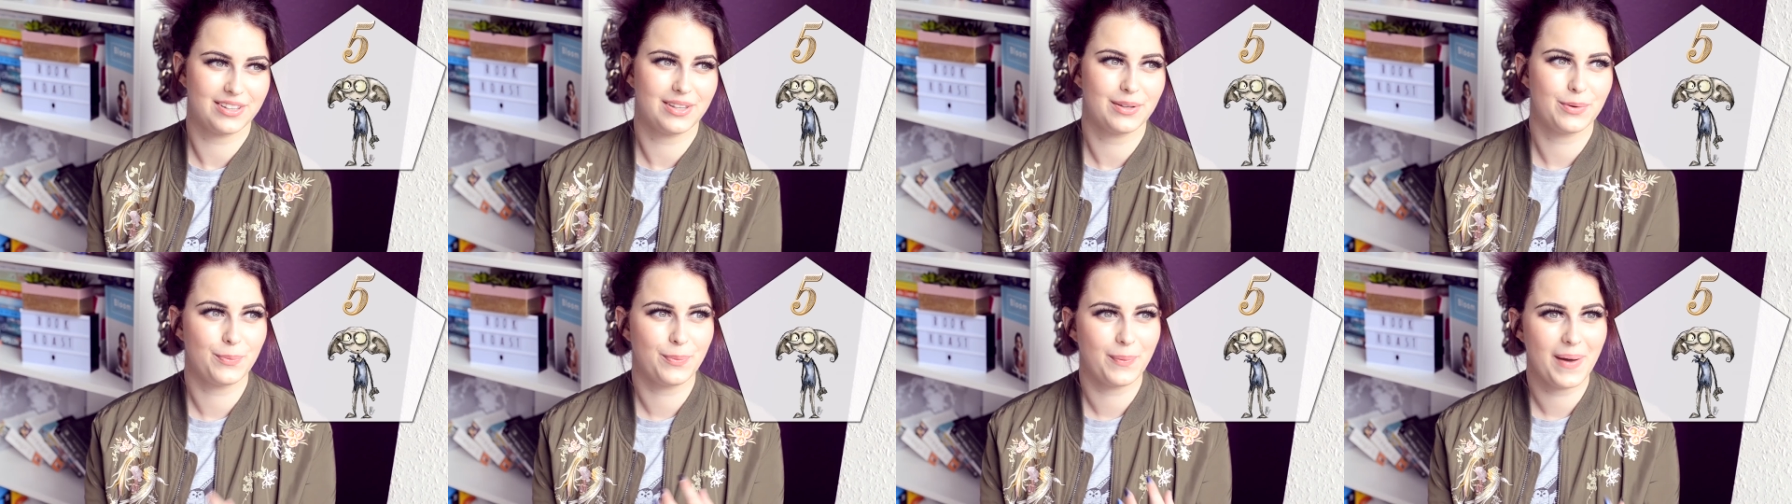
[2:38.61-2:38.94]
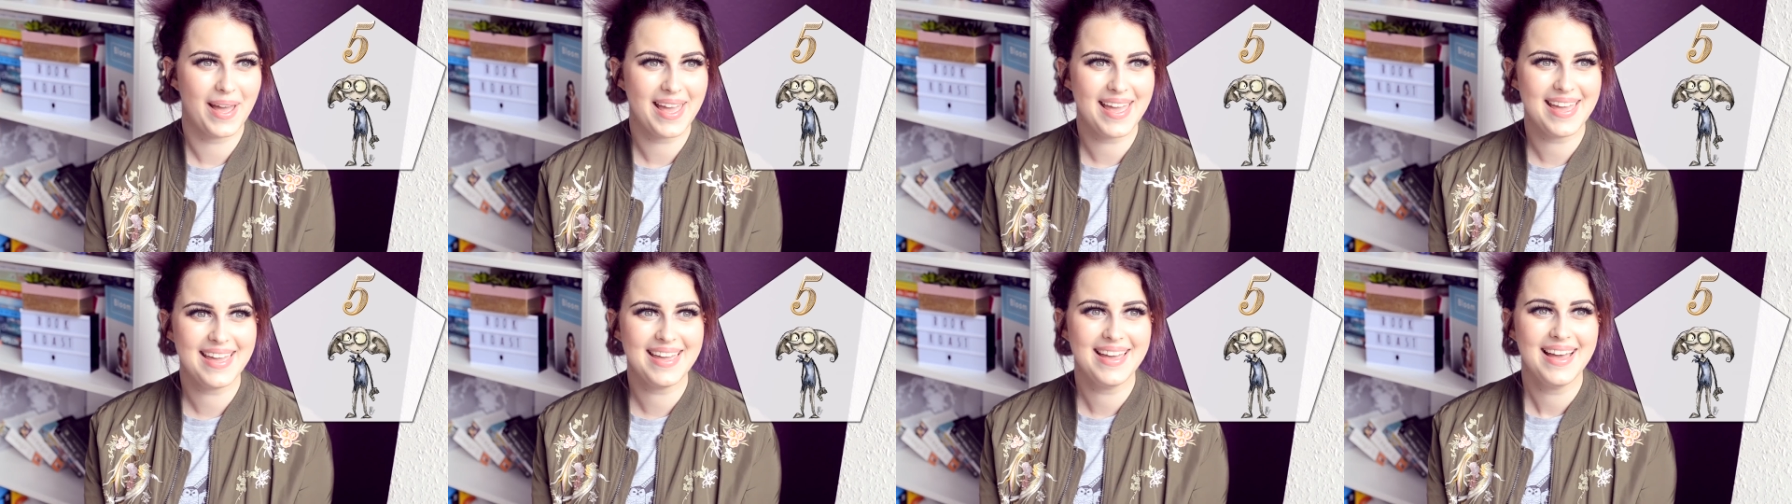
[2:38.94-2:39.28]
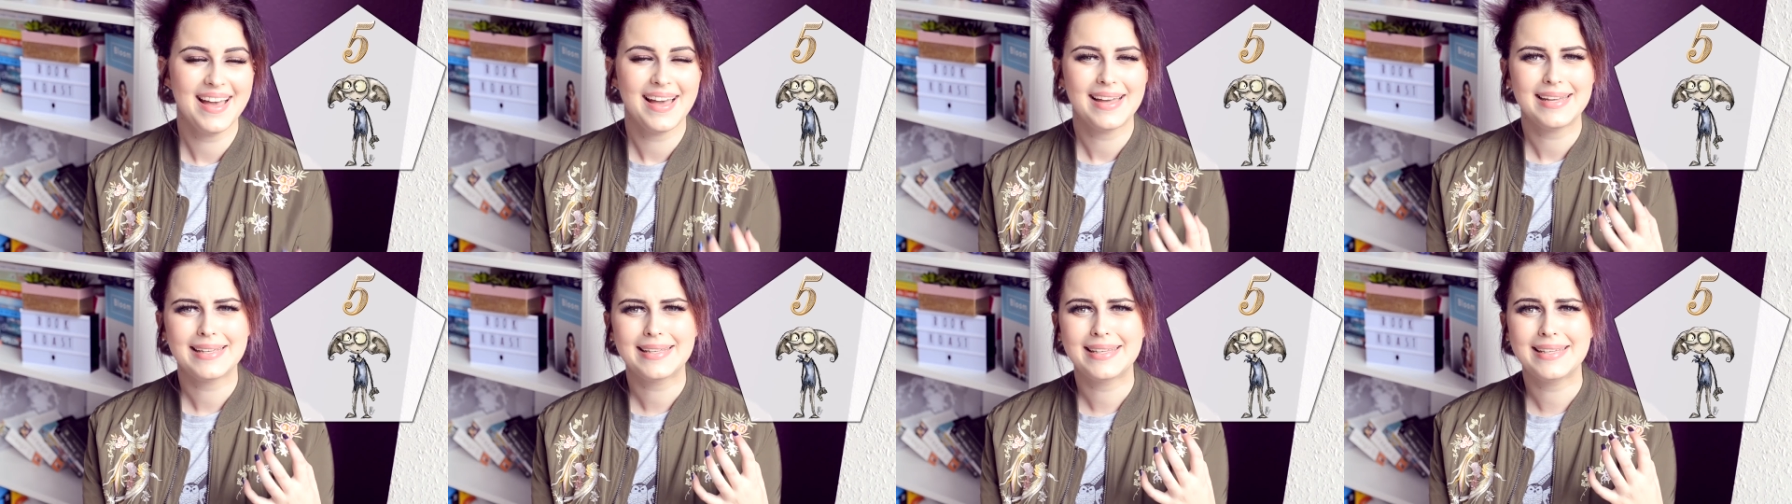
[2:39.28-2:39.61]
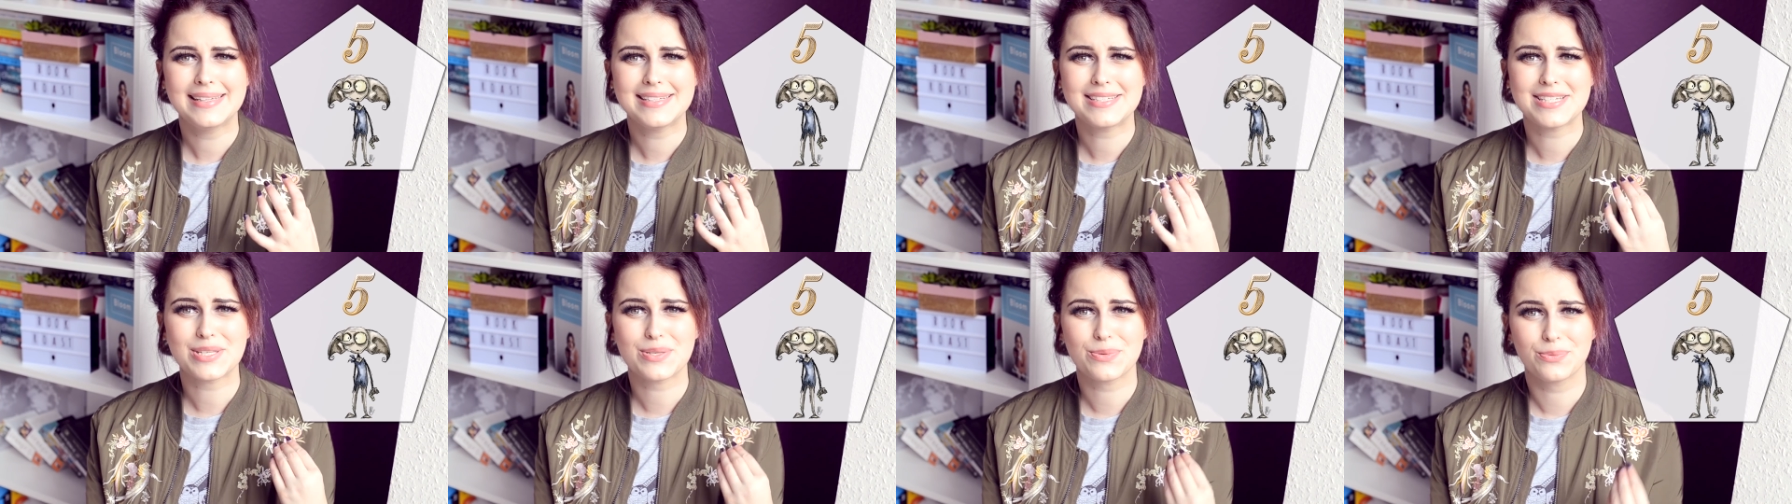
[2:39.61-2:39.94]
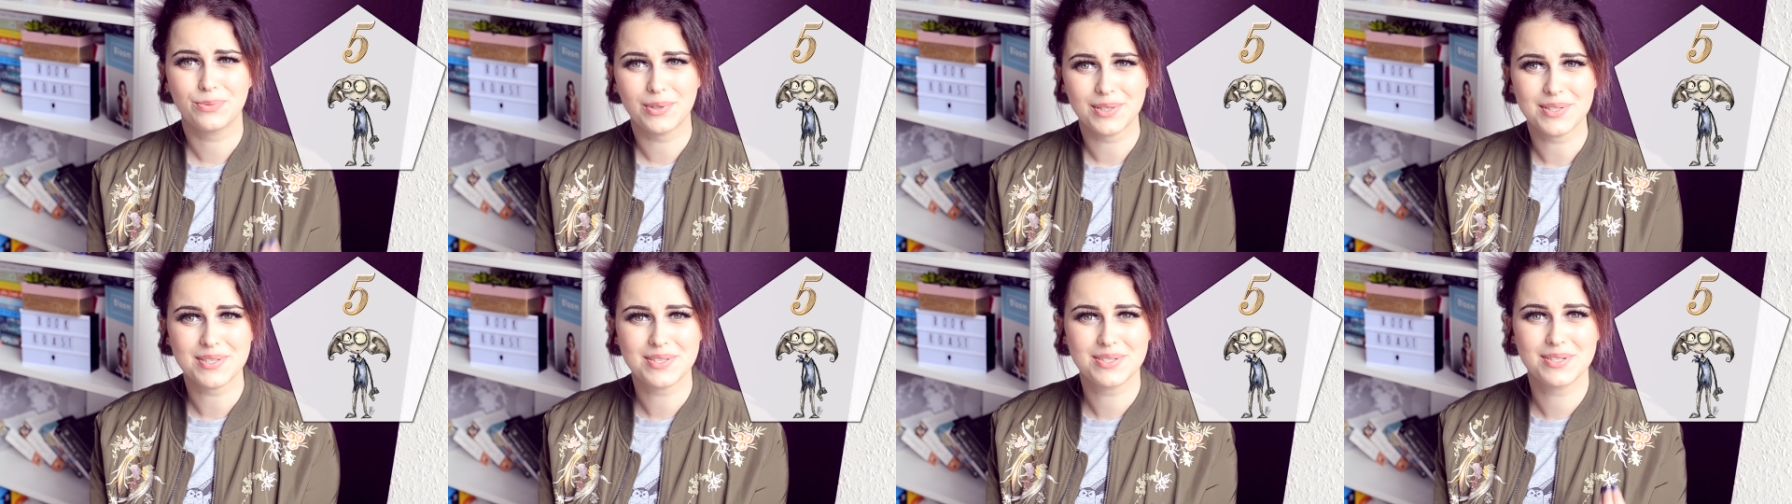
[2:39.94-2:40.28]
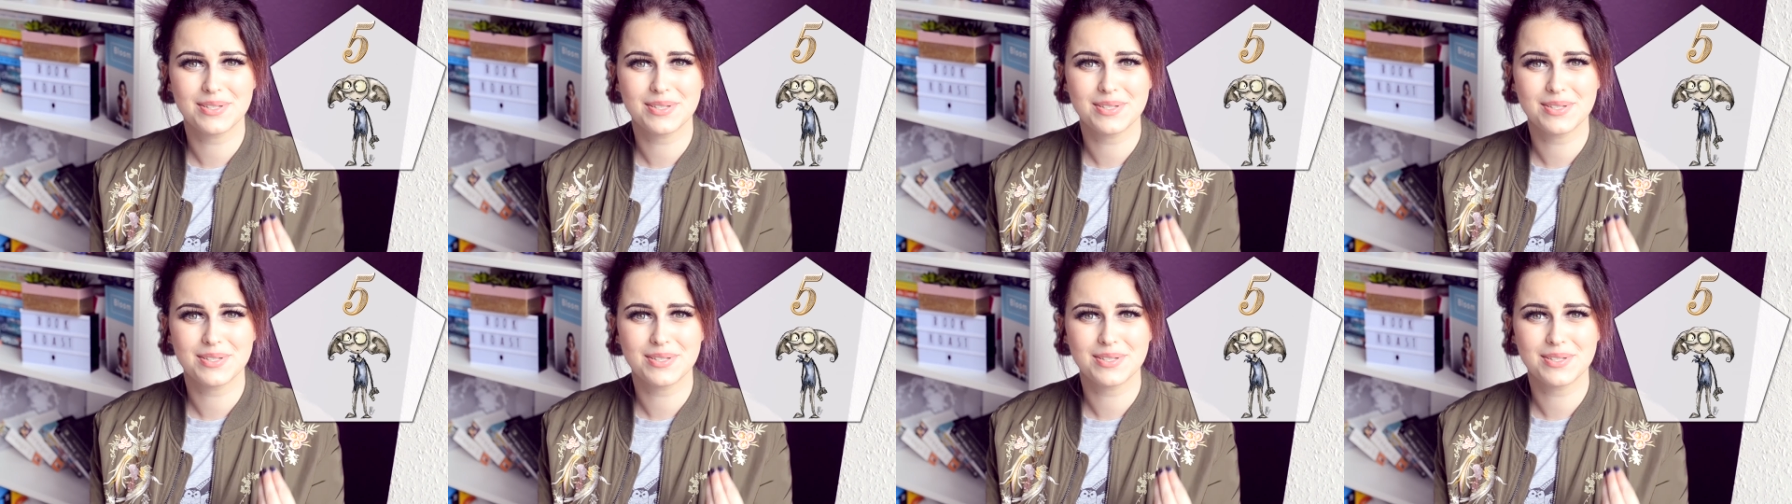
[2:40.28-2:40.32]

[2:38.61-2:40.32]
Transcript: The way he just wants